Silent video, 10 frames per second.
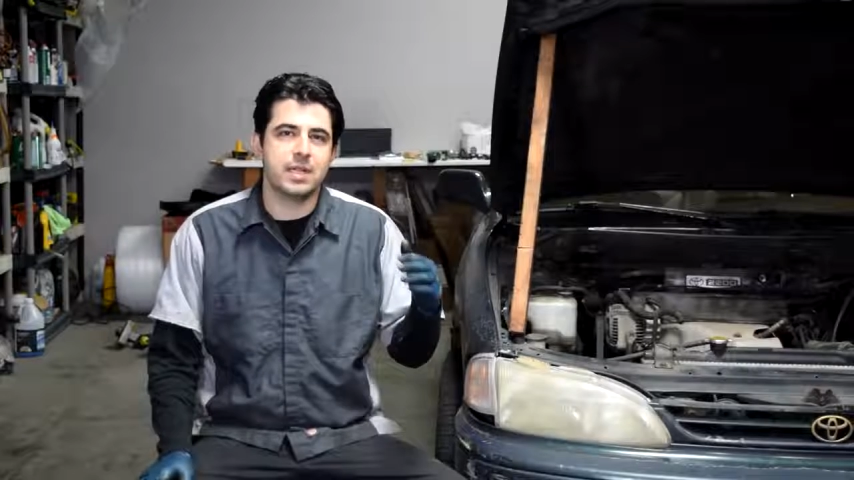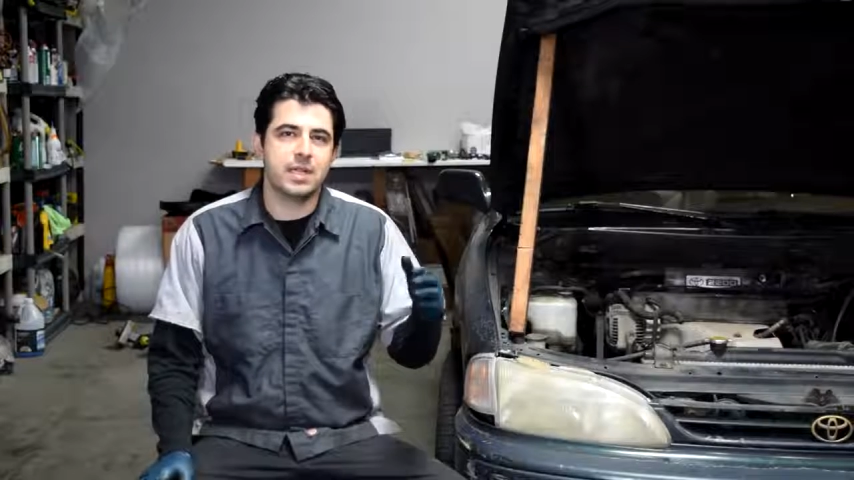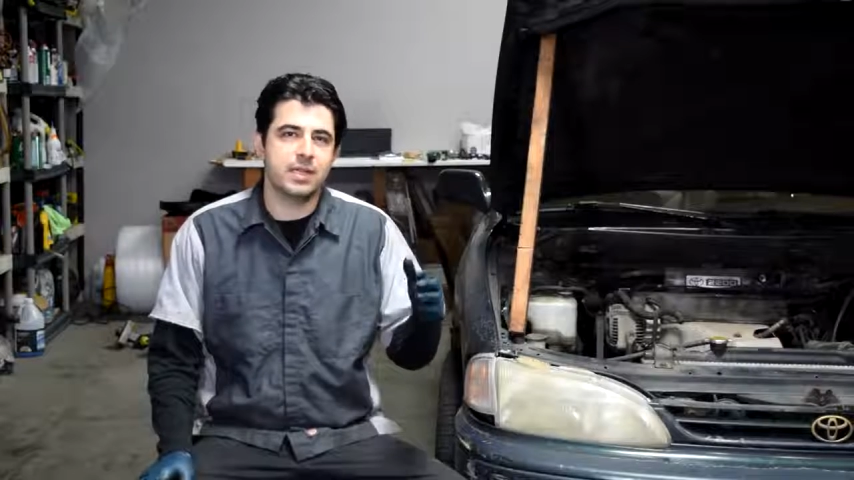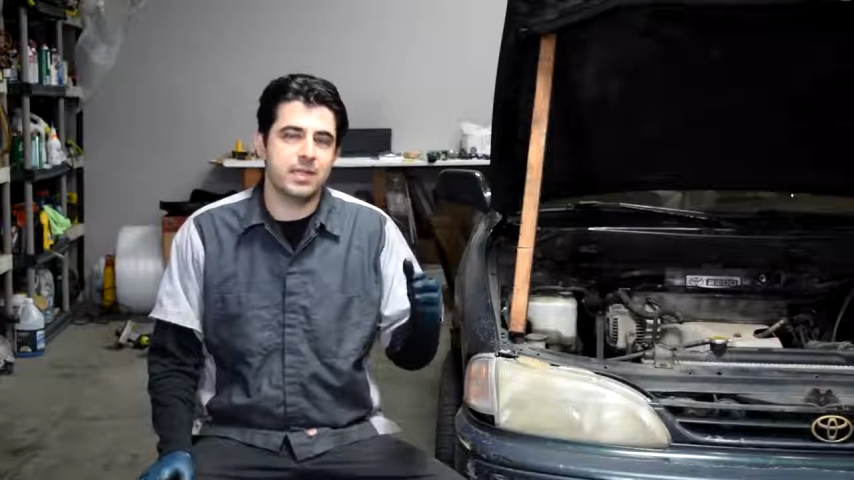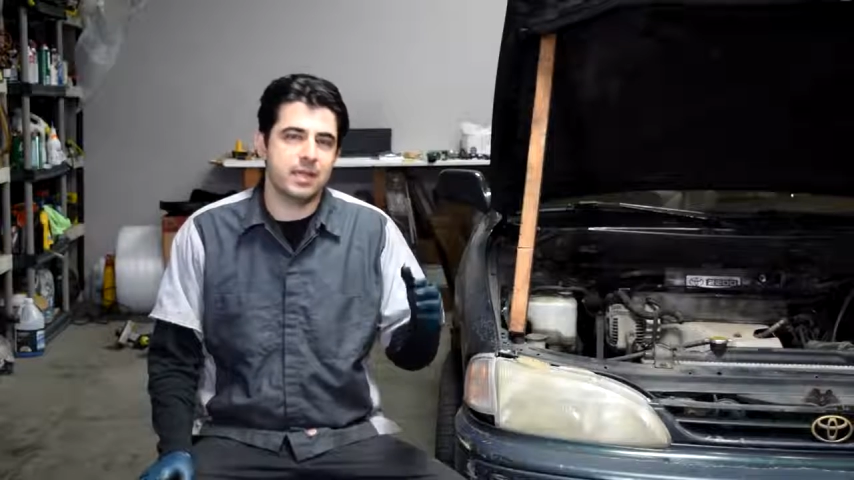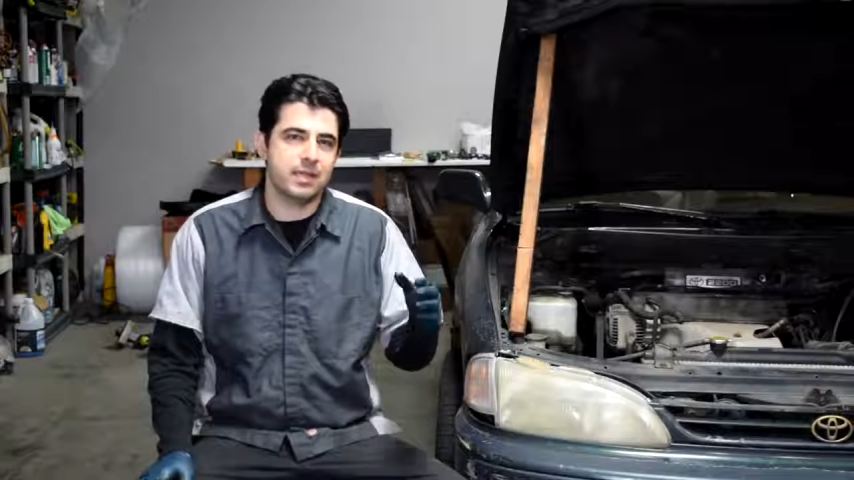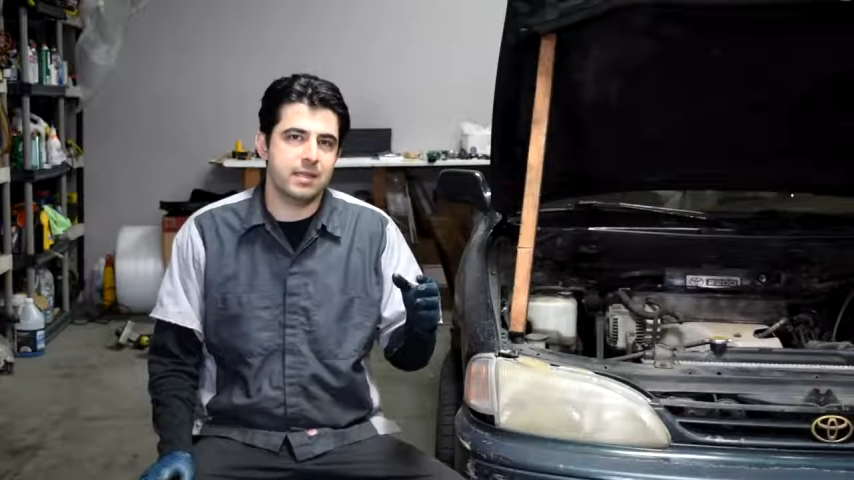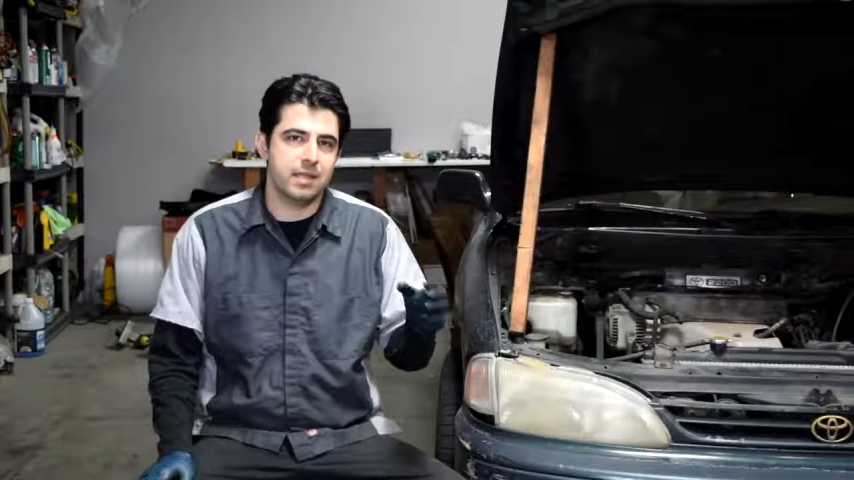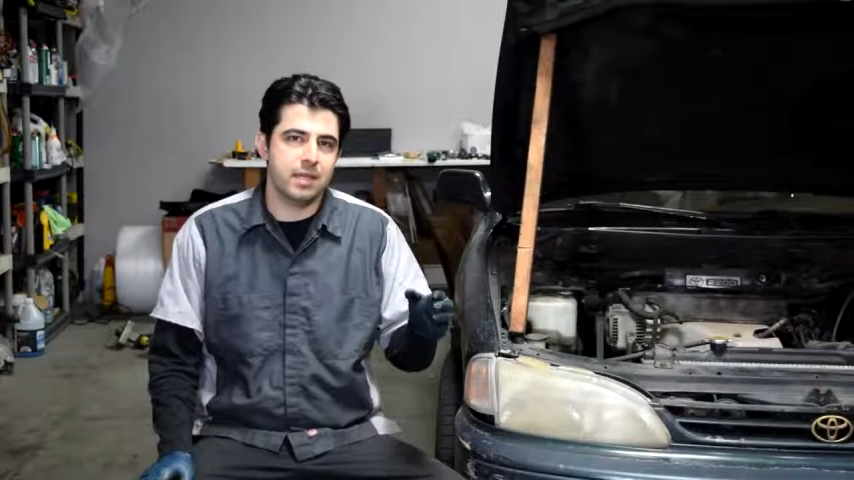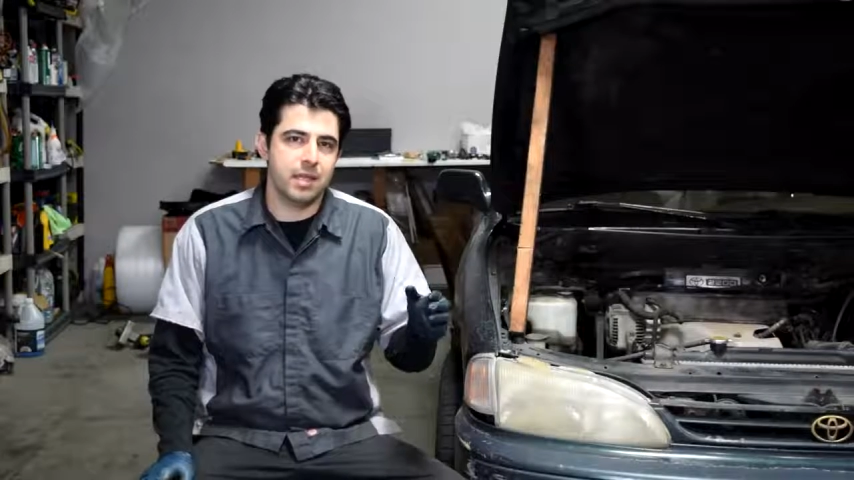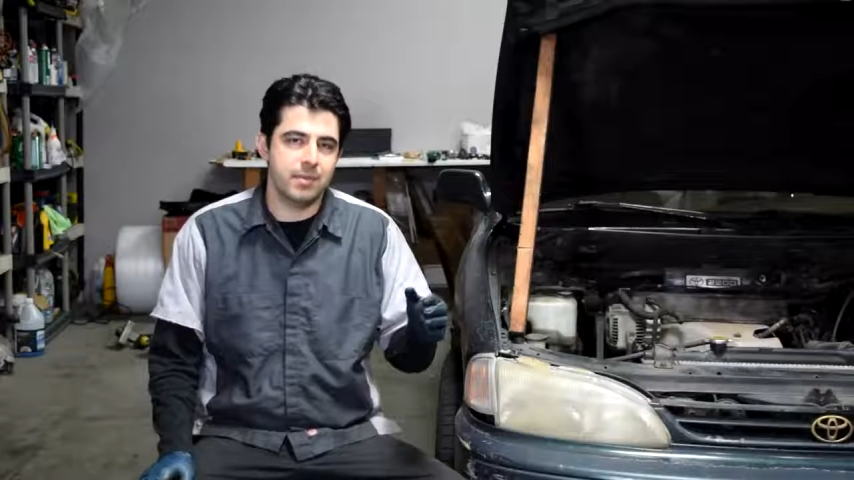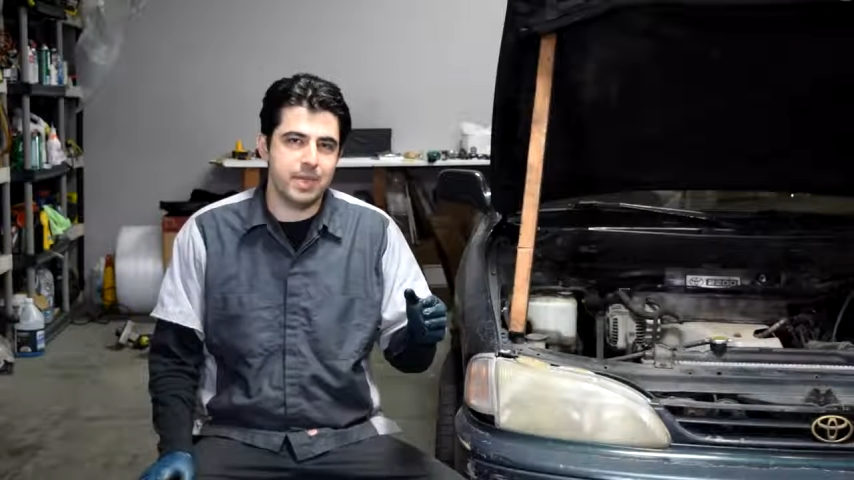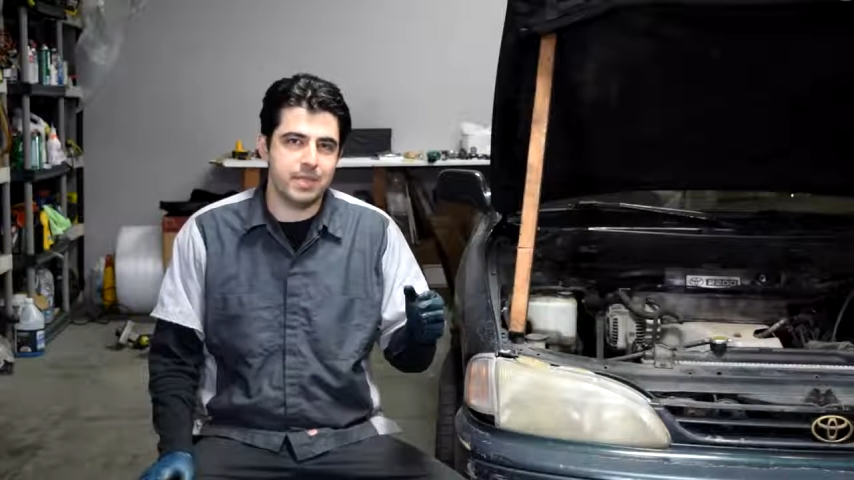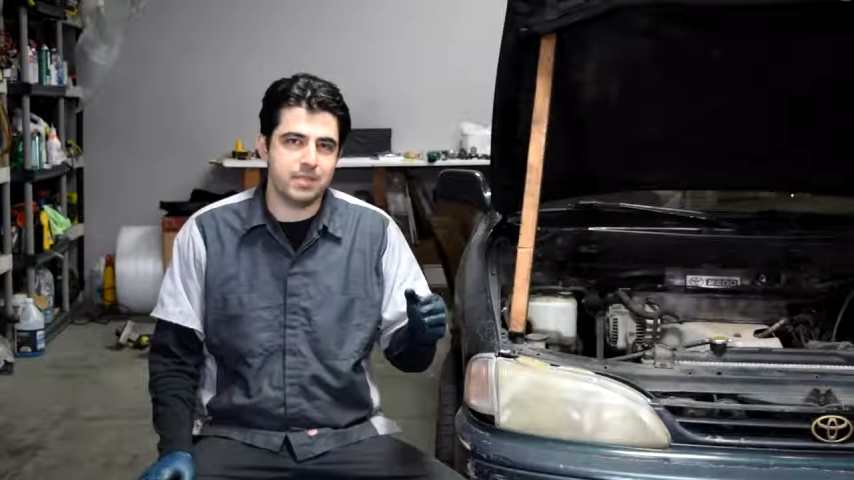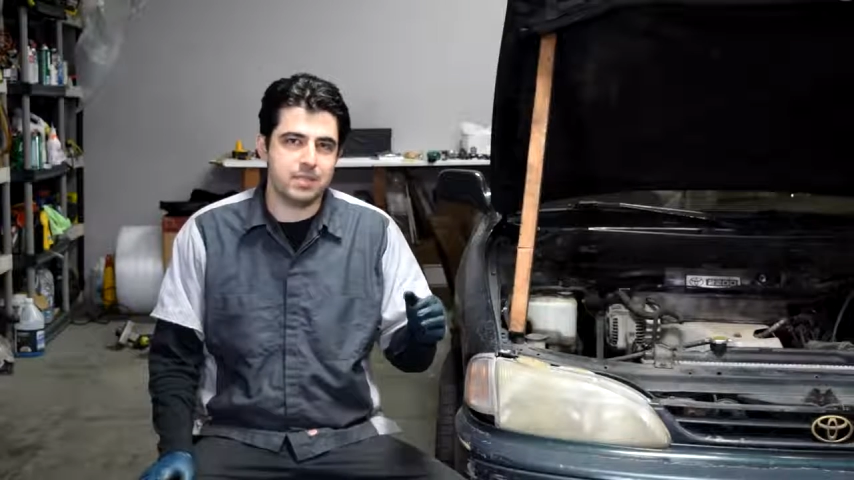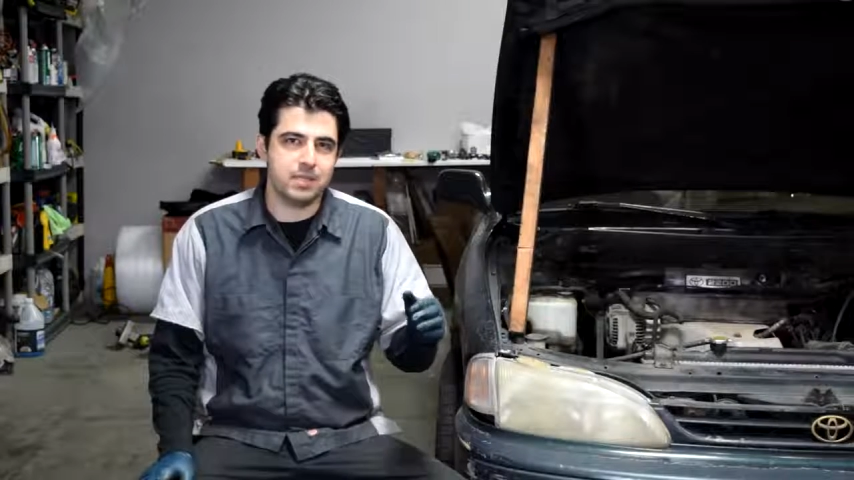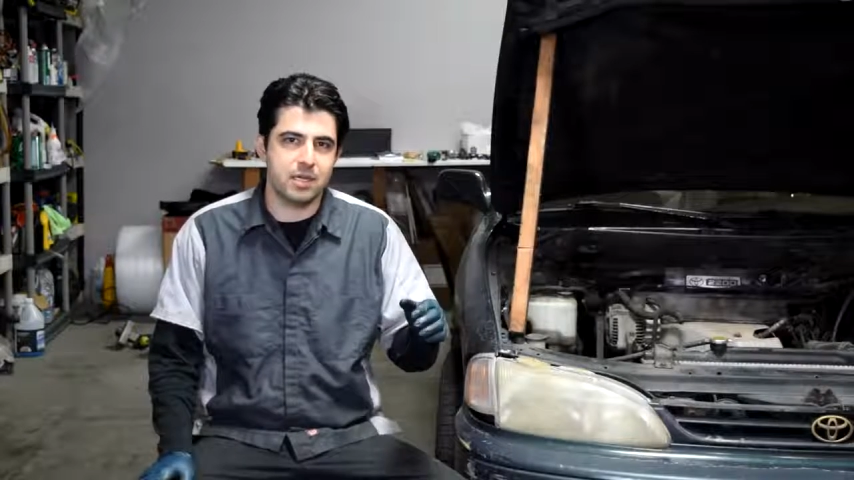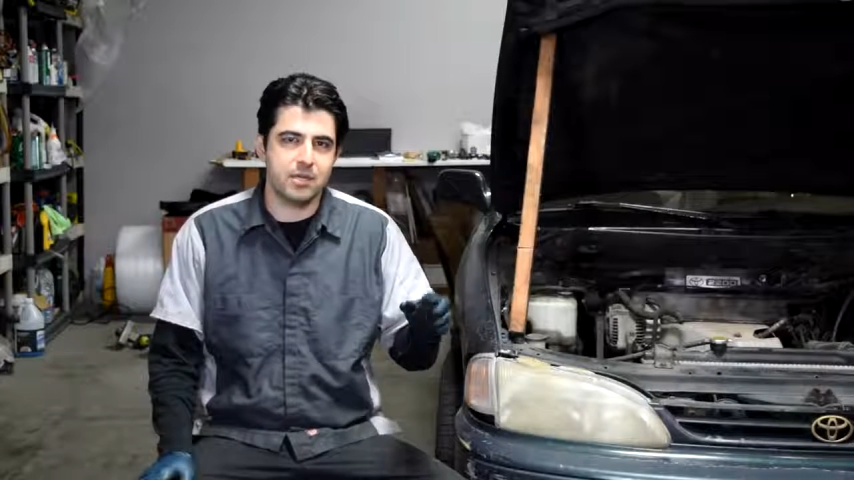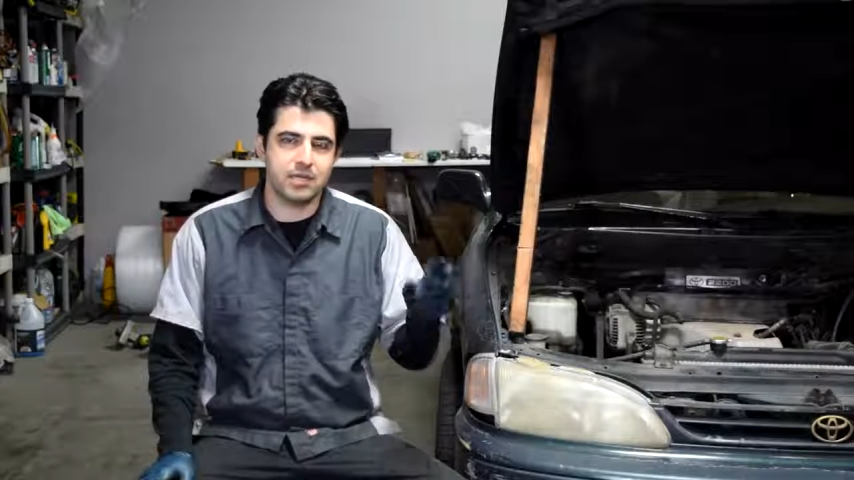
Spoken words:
clean that dirty ABS sensor,